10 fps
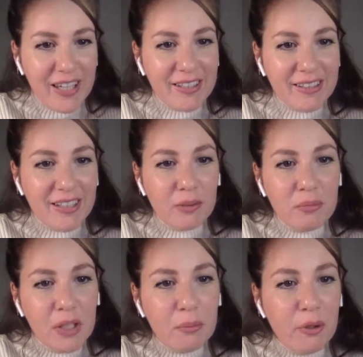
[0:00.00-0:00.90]
and then the
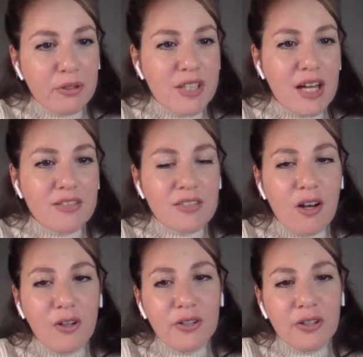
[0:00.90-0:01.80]
big boss has
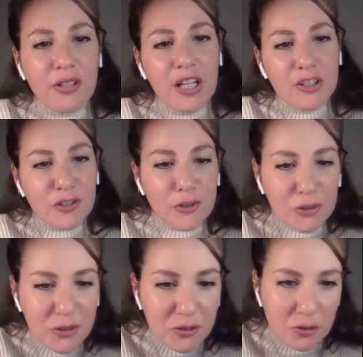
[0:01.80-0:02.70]
other issues